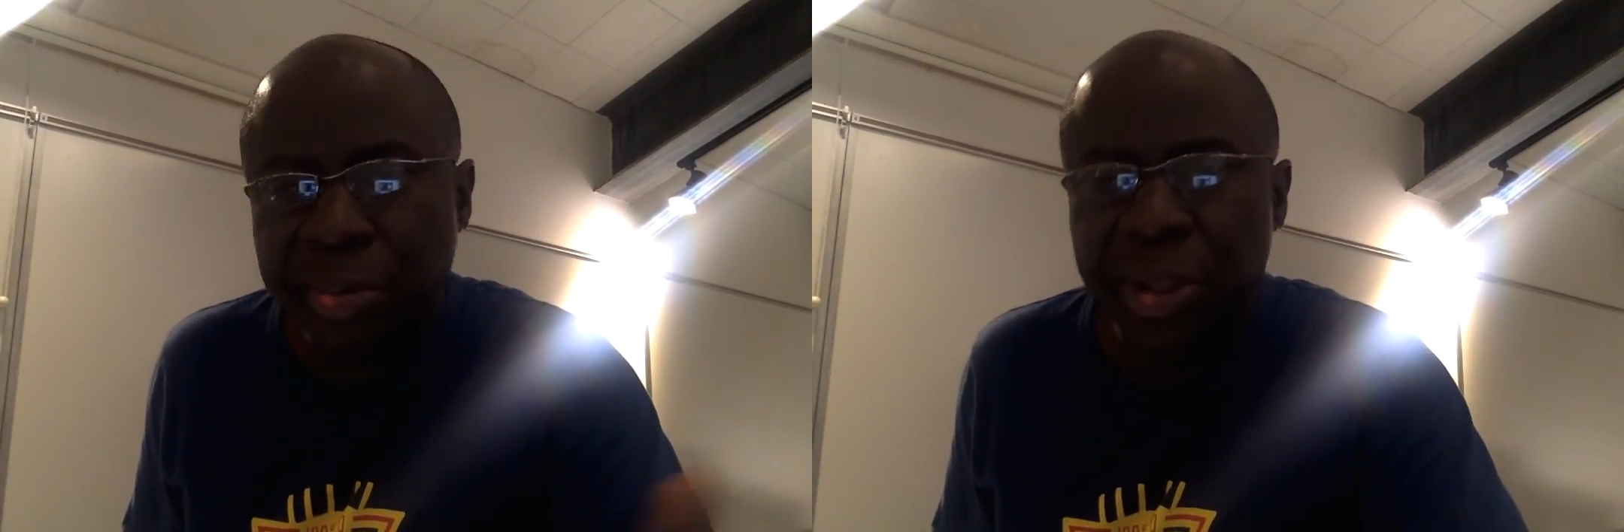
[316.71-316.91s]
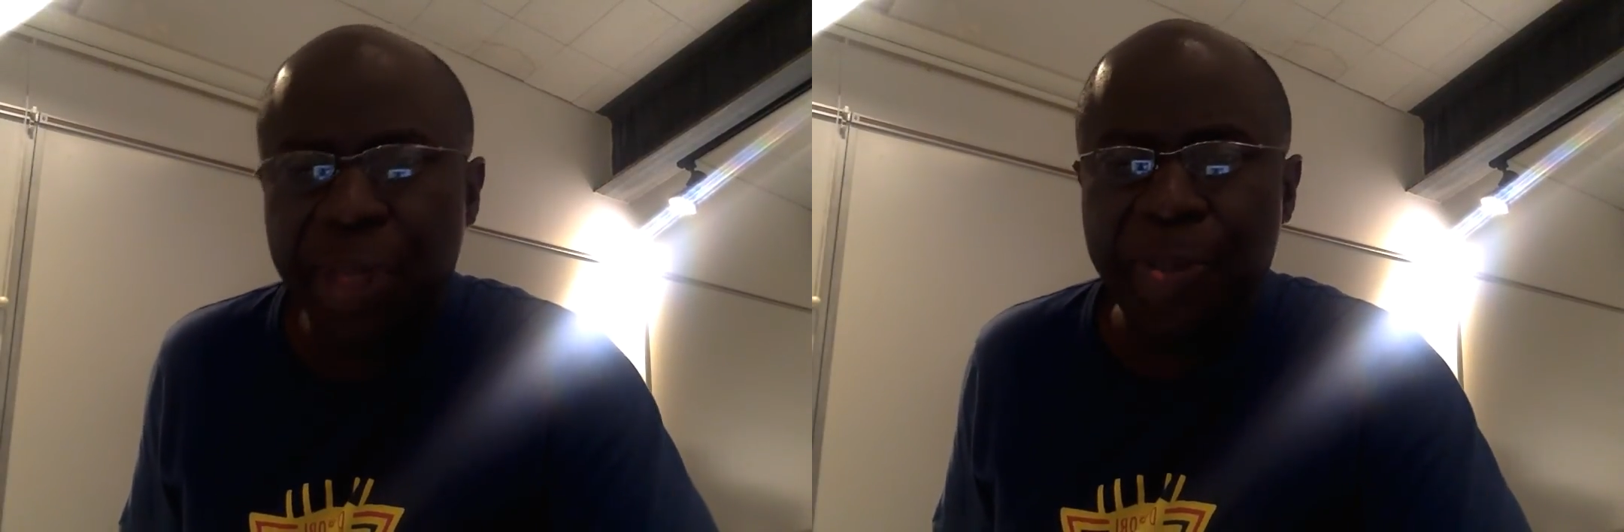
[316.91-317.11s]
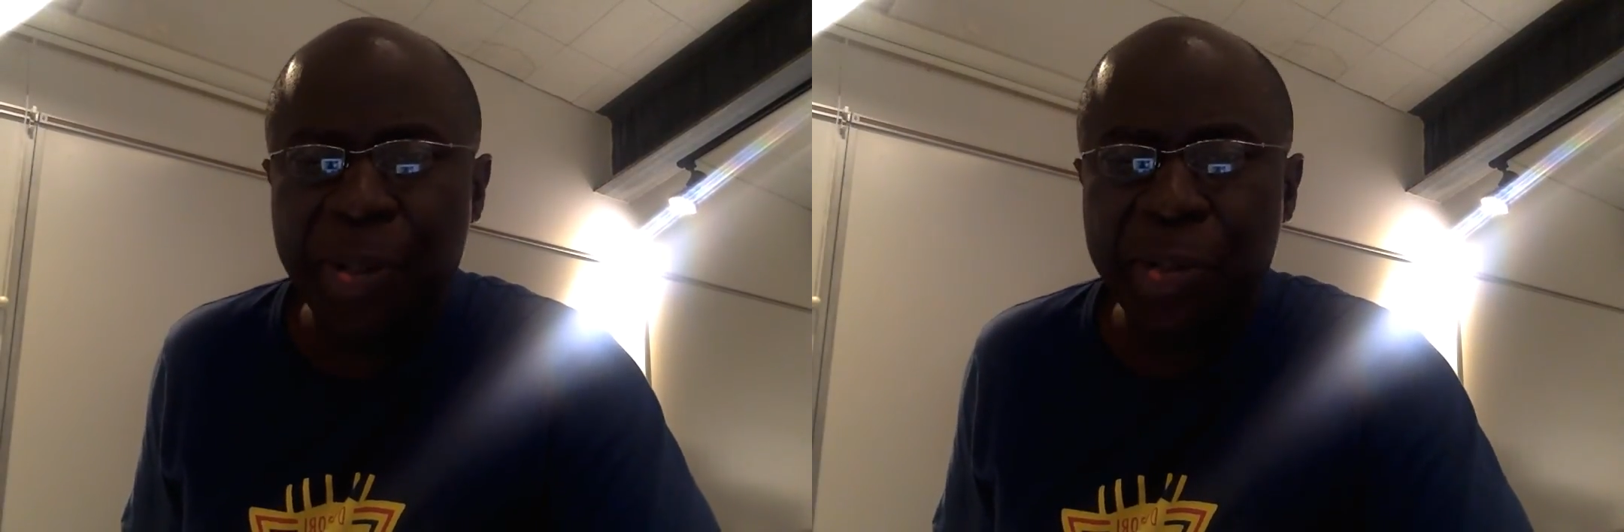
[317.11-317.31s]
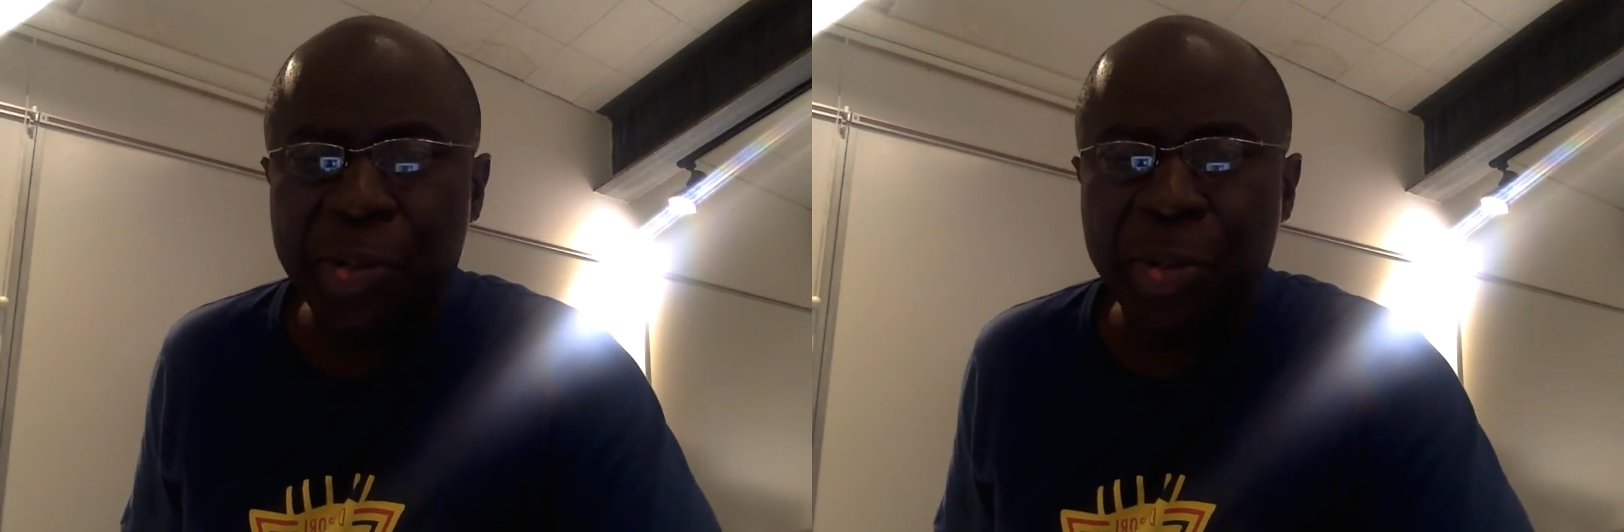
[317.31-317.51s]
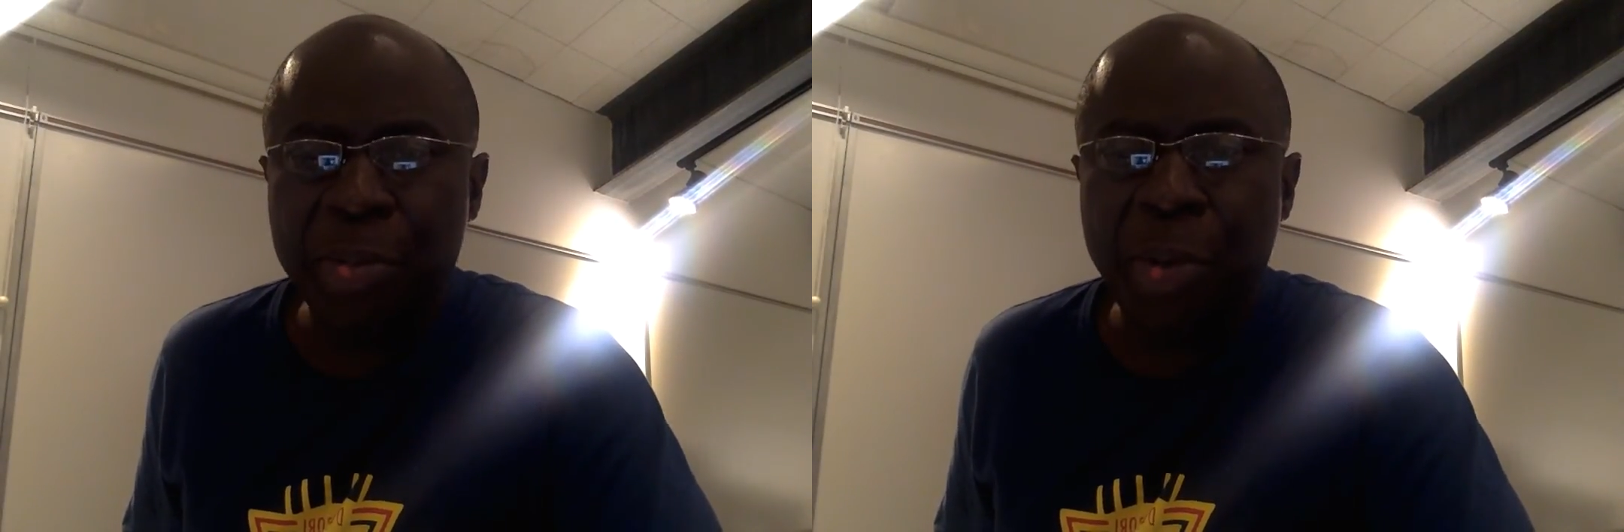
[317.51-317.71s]

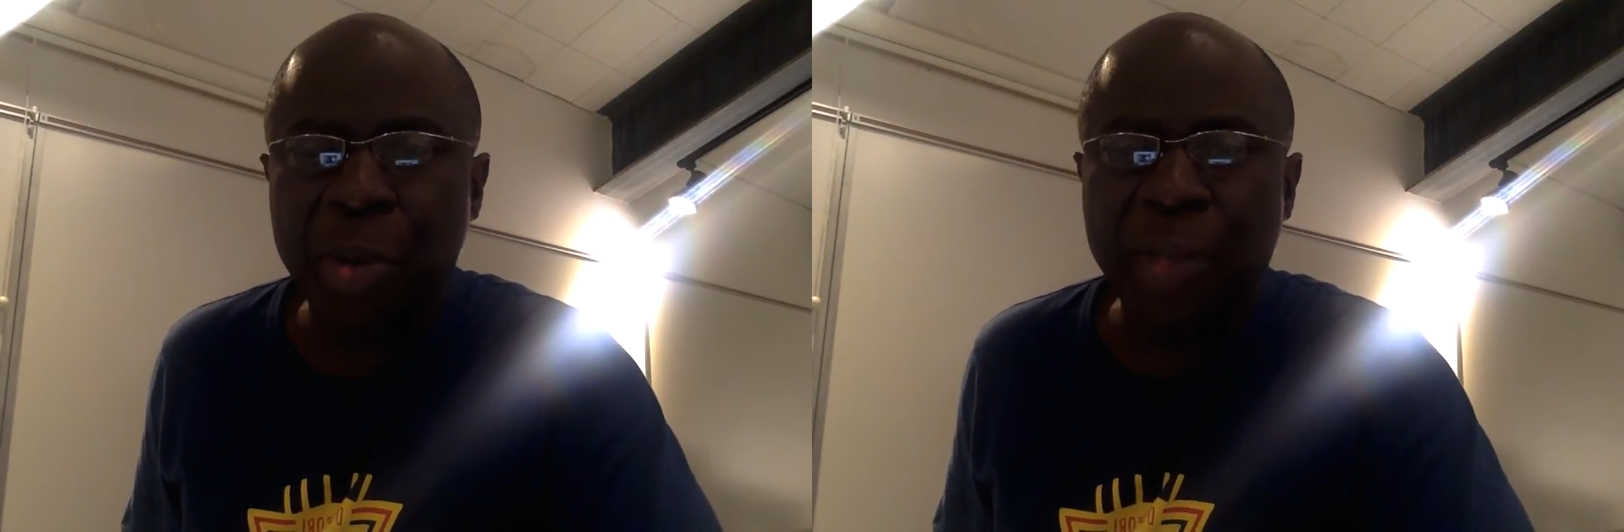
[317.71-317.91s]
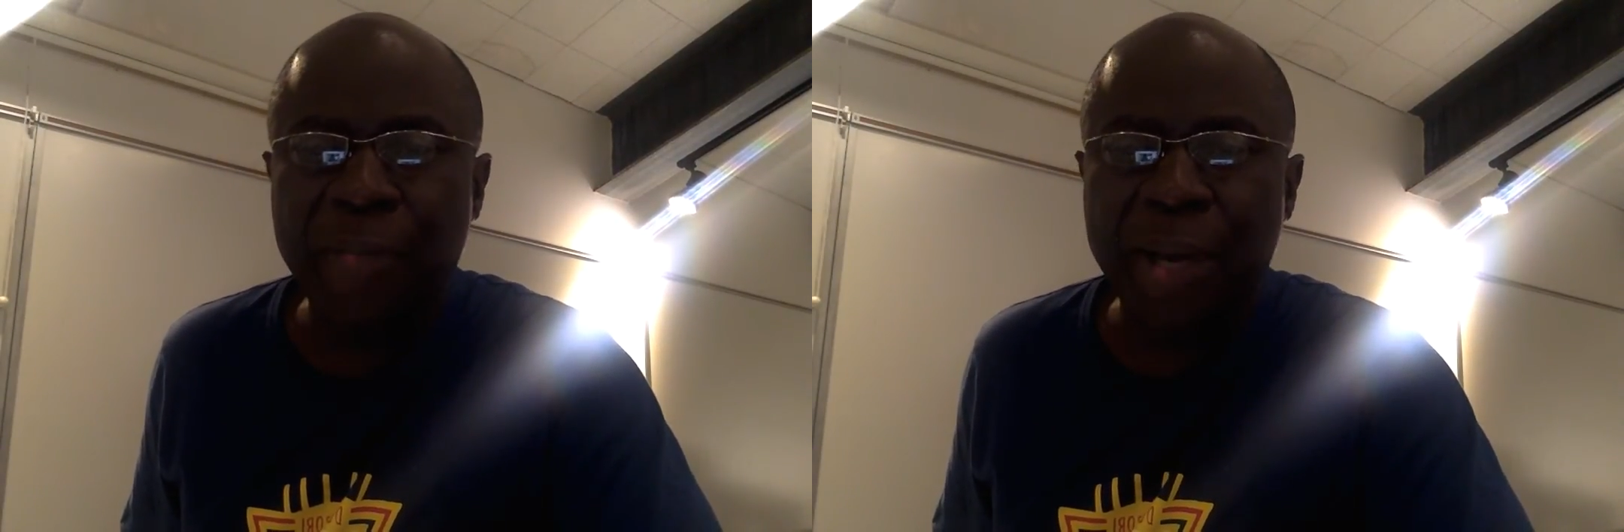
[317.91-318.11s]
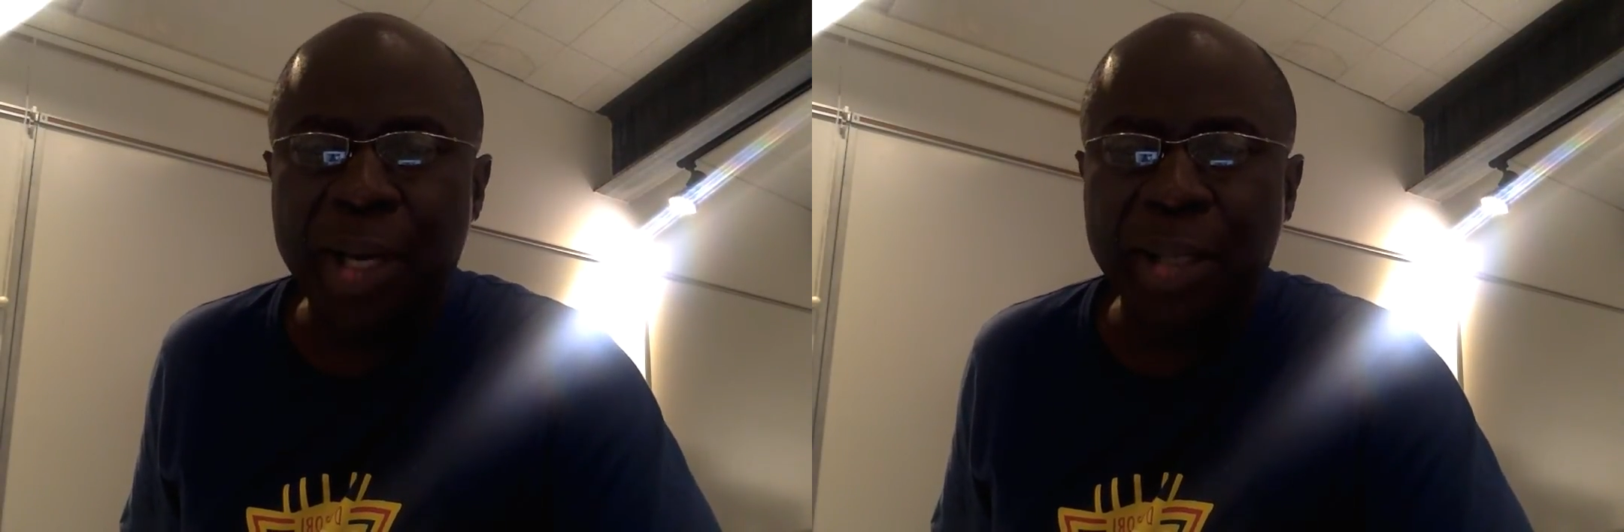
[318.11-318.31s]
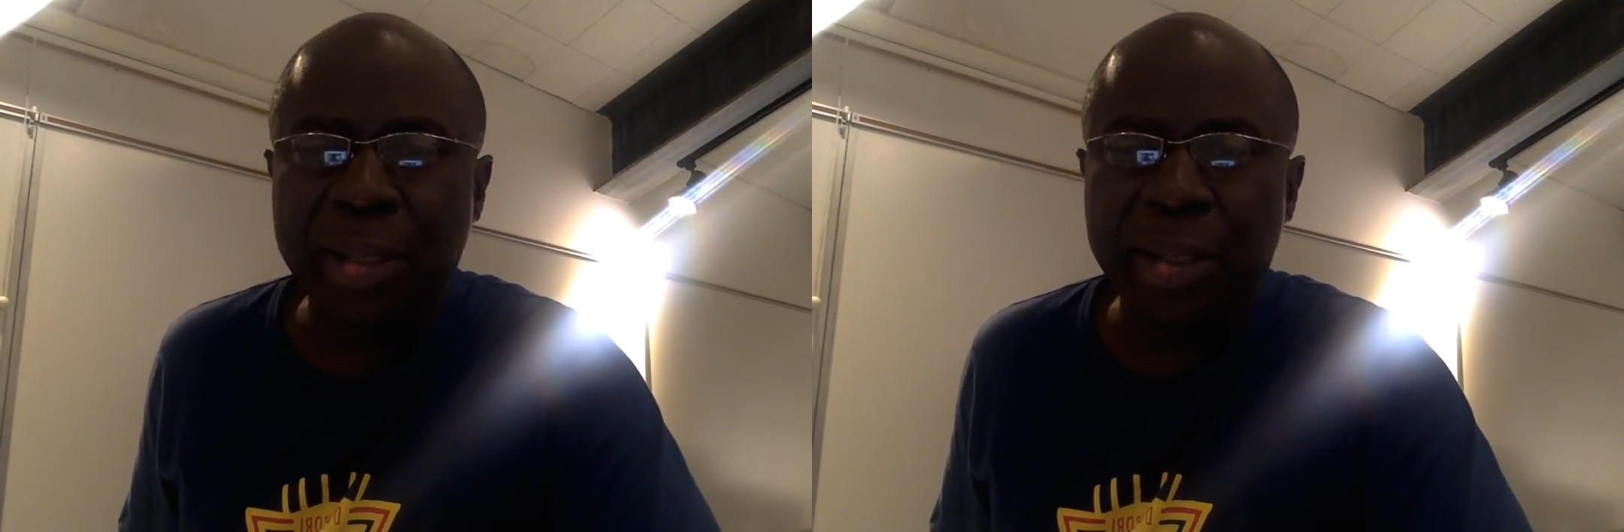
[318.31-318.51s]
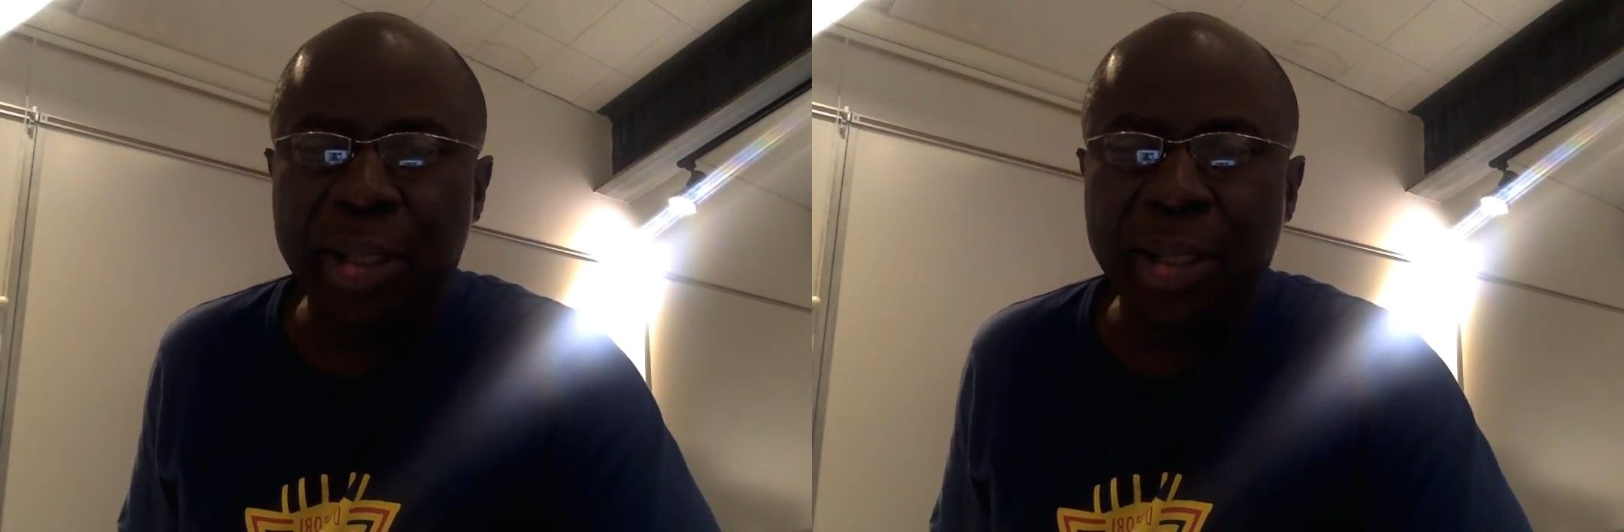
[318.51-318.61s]
spill on multiphonics,